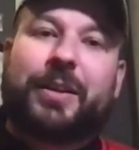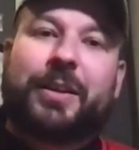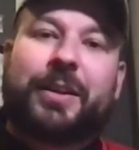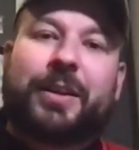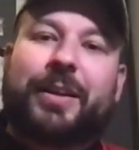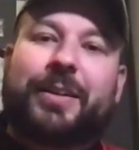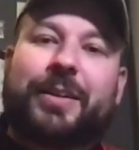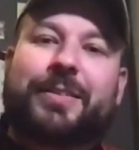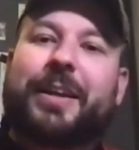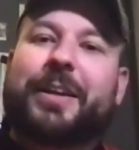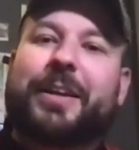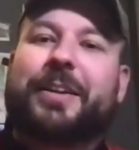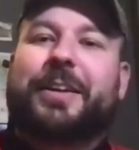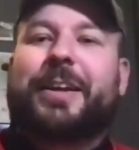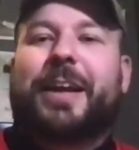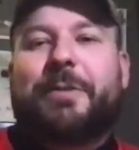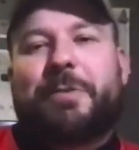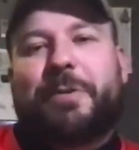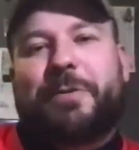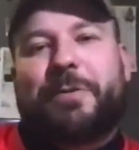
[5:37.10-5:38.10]
it's like
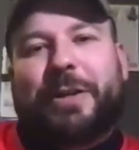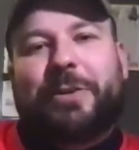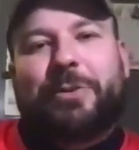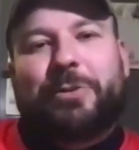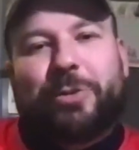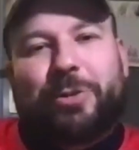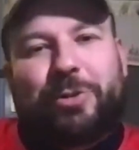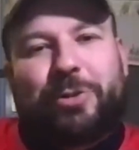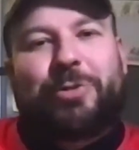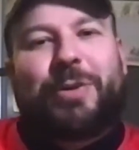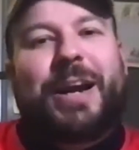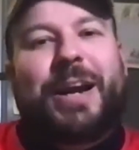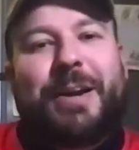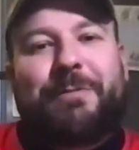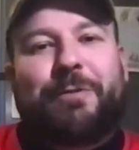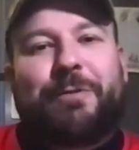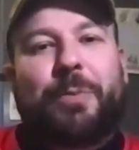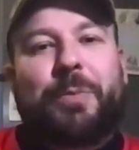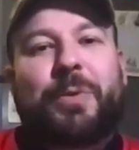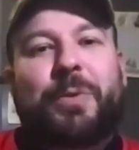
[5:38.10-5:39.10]
everything's just
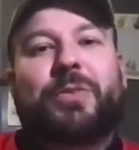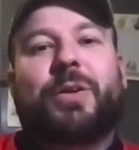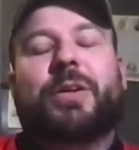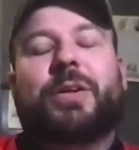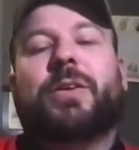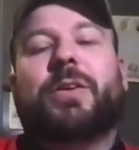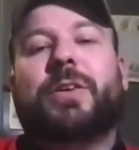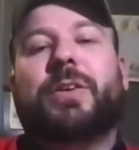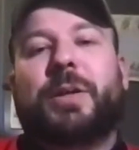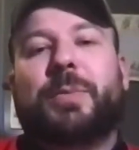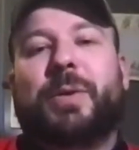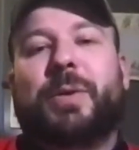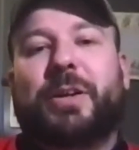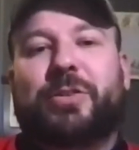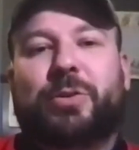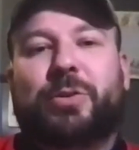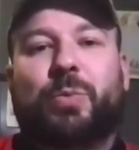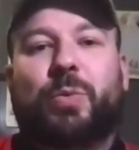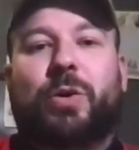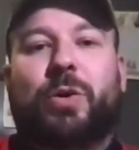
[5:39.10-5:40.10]
drained from me. So I can only
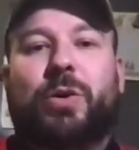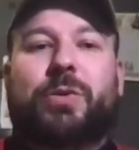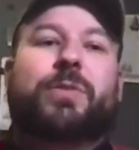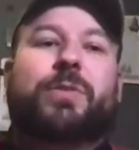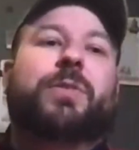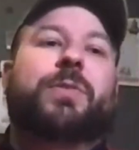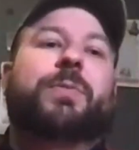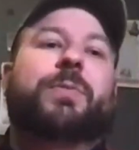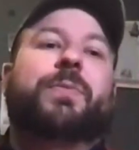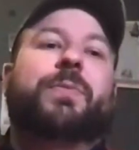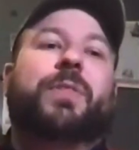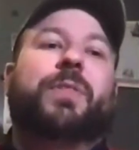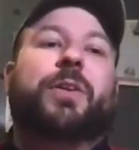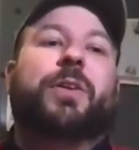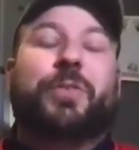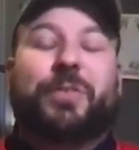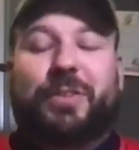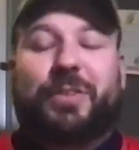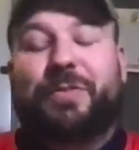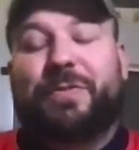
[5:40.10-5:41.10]
imagine what
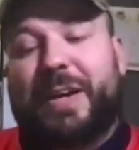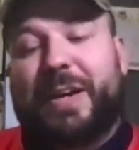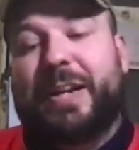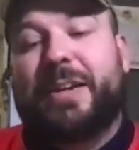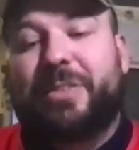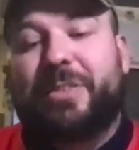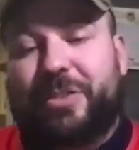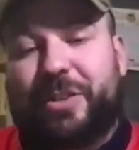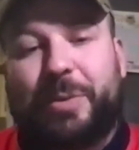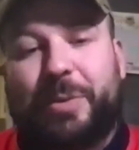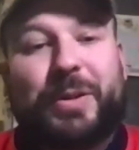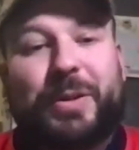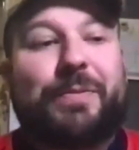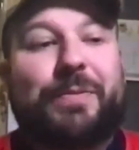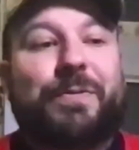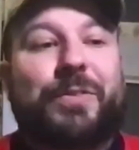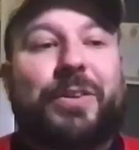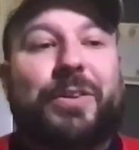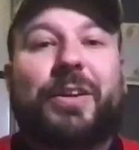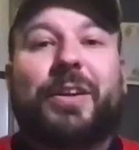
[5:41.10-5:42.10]
obviously then Jimmy
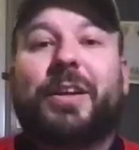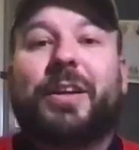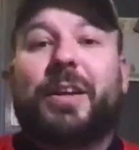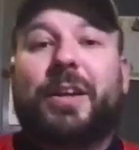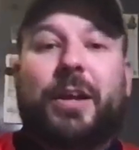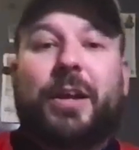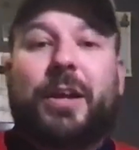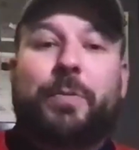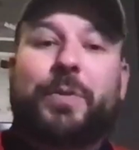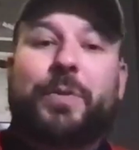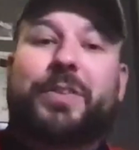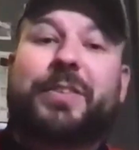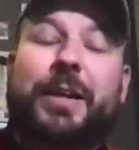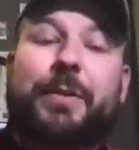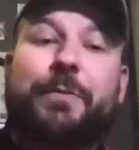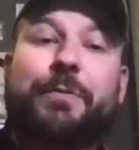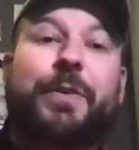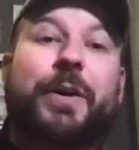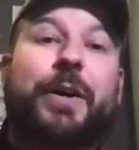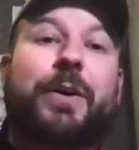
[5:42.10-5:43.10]
and the
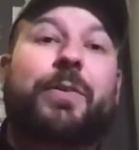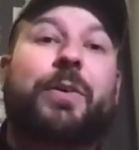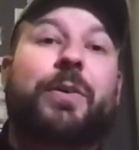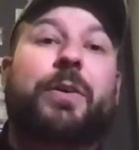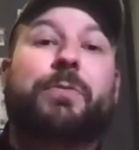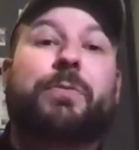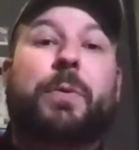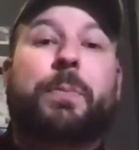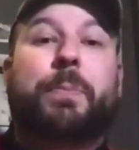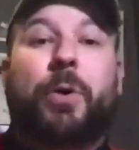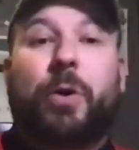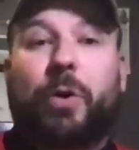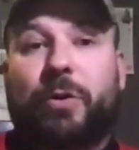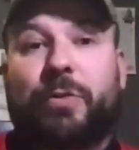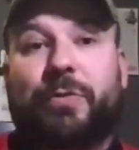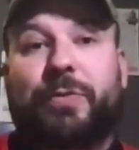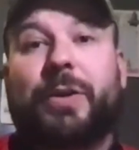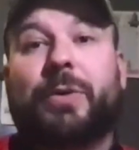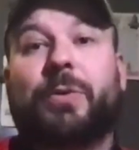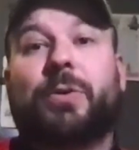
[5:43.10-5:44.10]
team felt and the
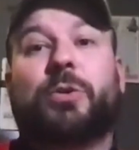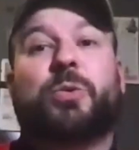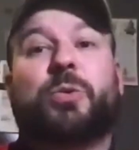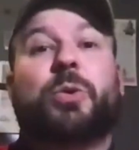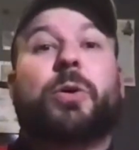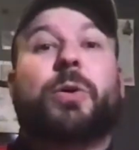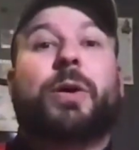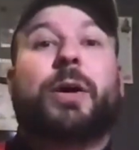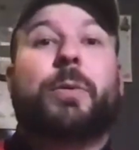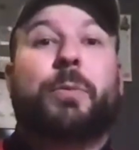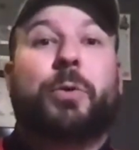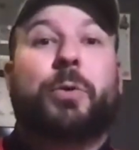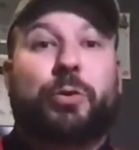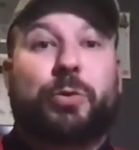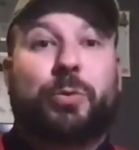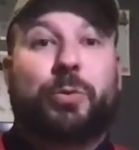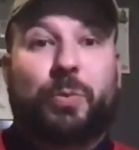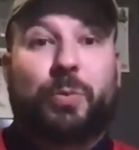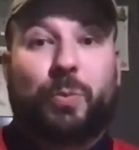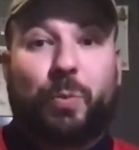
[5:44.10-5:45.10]
board felt, because we know how
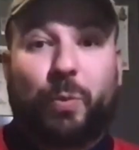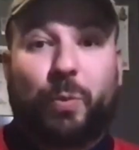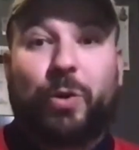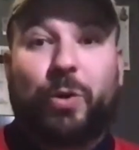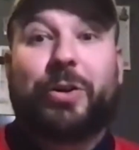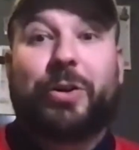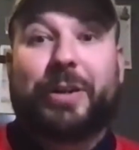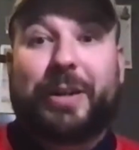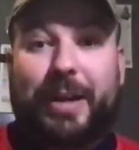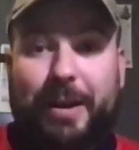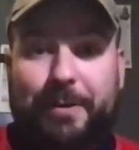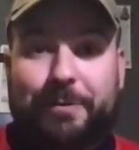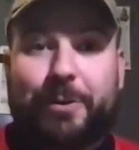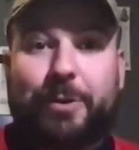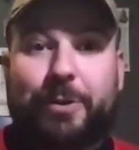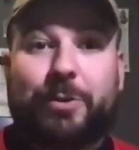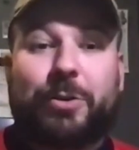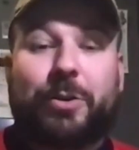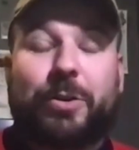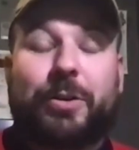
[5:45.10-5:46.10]
much work and effort
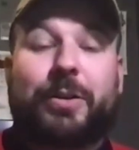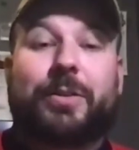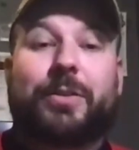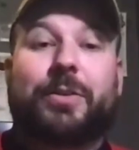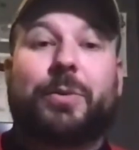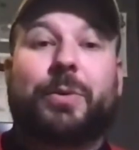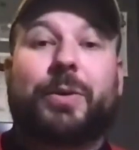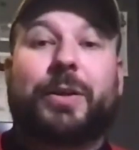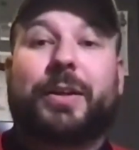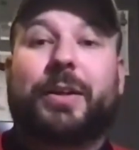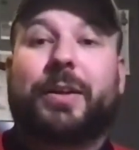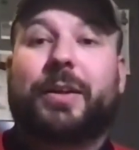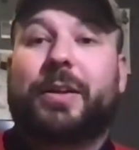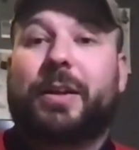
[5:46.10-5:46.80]
has gone into it.